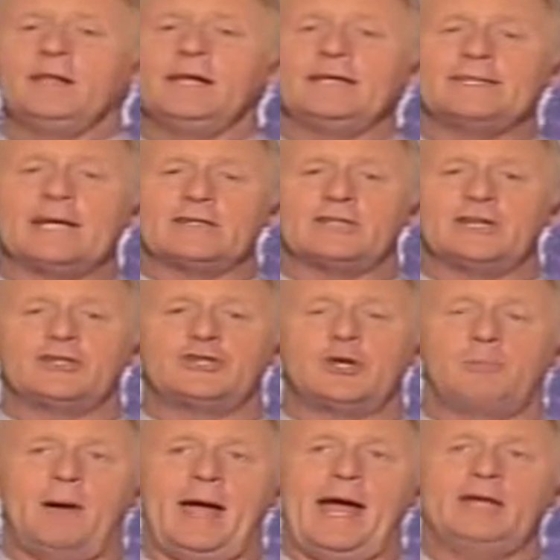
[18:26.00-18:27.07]
the least actually is
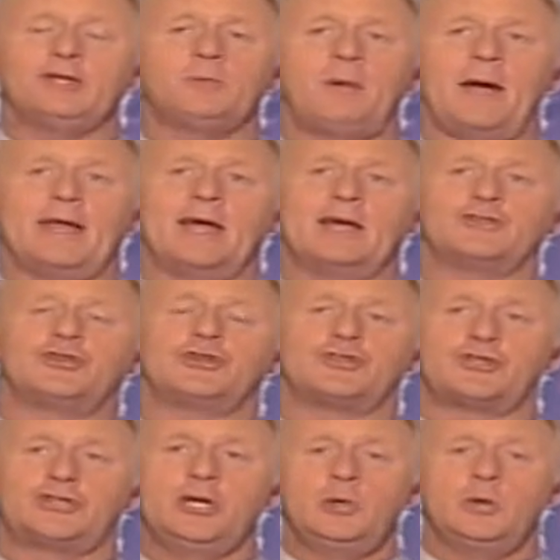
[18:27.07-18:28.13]
Japan. Japan has
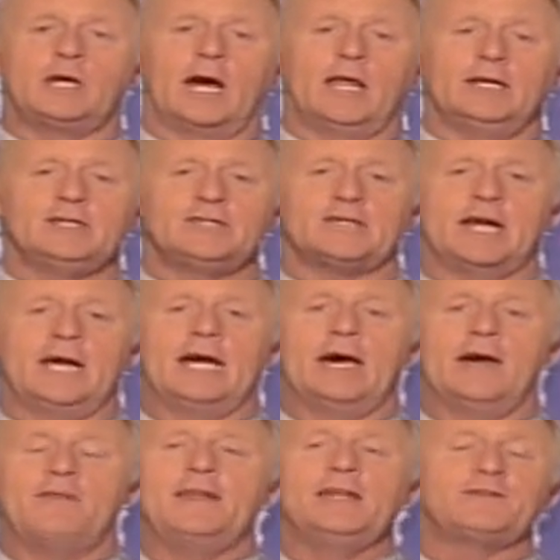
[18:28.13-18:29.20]
just two colours.
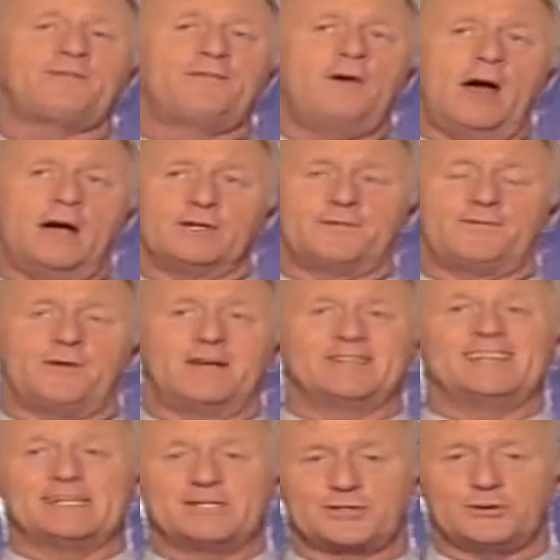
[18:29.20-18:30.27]
Uh, then it's France.
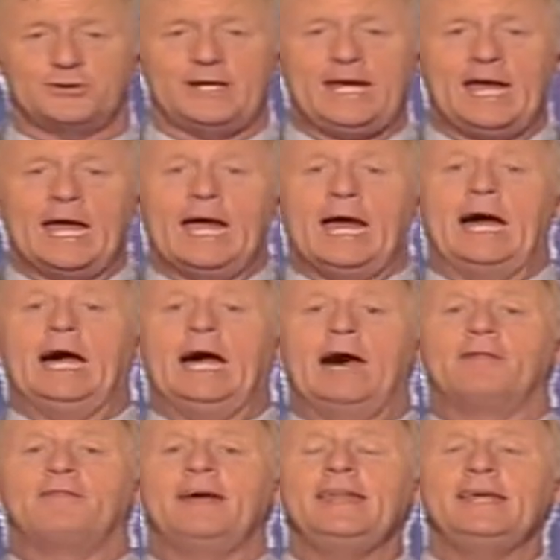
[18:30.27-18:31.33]
France has three.
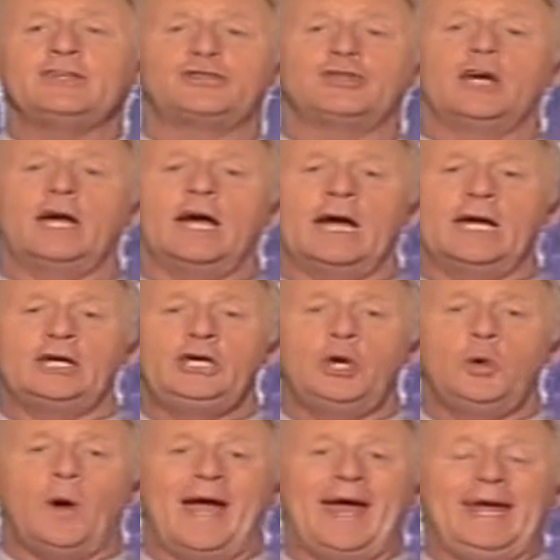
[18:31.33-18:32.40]
Uh, then it's uh,
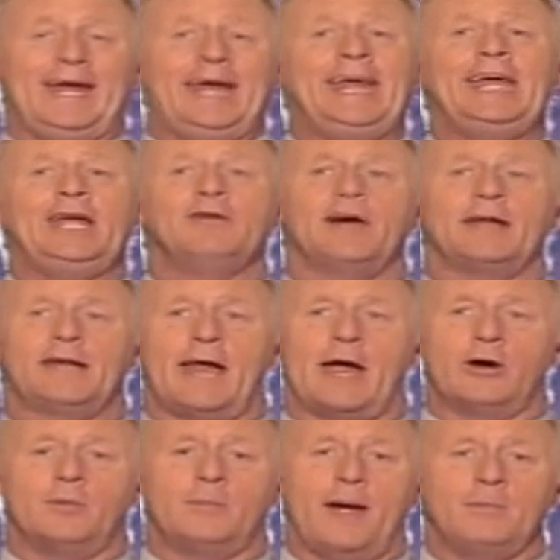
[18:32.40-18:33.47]
UAE, United
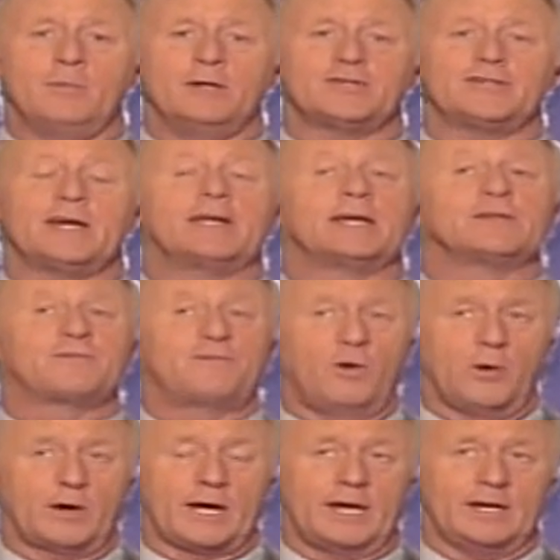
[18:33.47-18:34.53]
Arab Emirates, that has
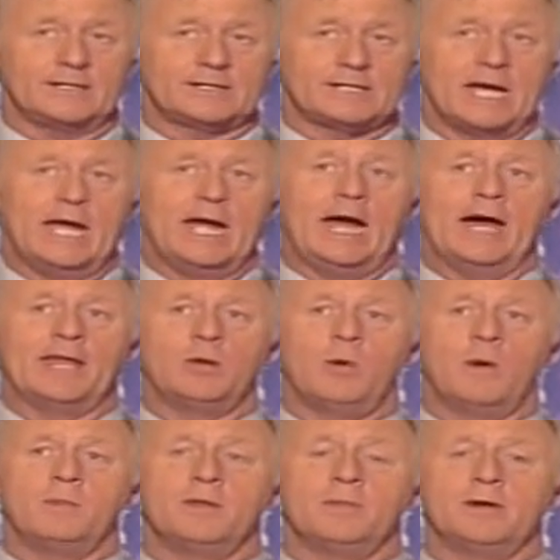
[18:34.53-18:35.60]
four colours, and the
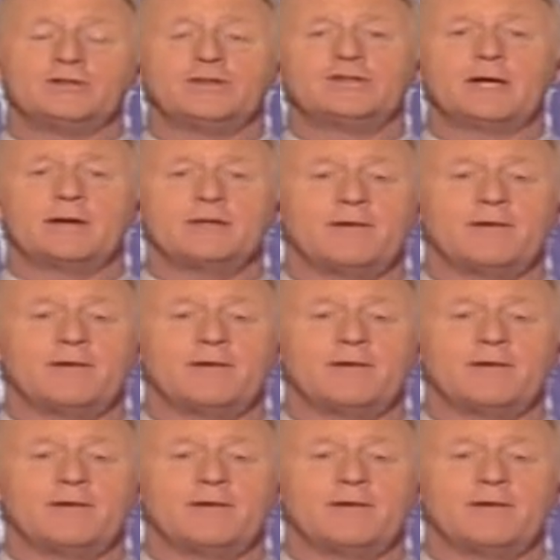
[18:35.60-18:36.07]
one with the most is South